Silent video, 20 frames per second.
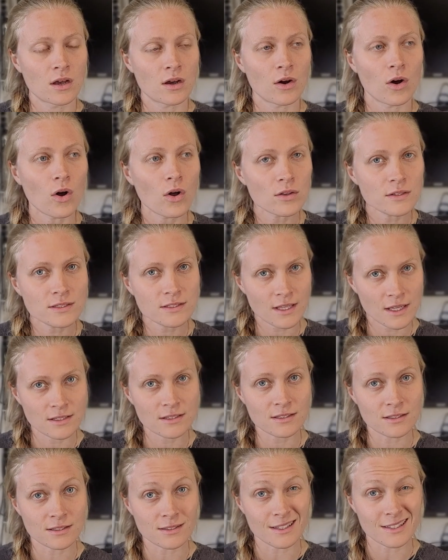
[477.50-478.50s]
All
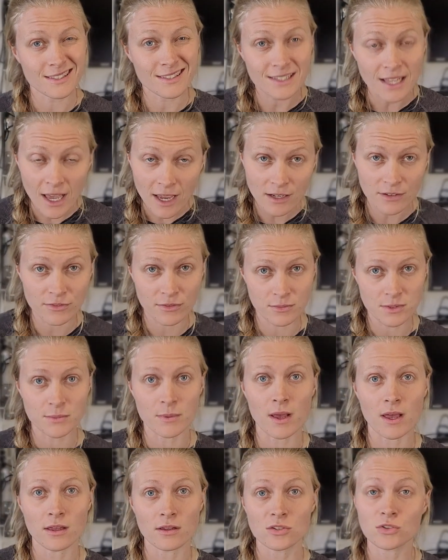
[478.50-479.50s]
senses aside from
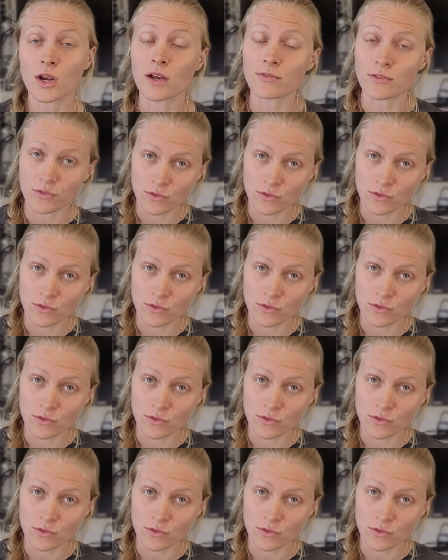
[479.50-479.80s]
smell travel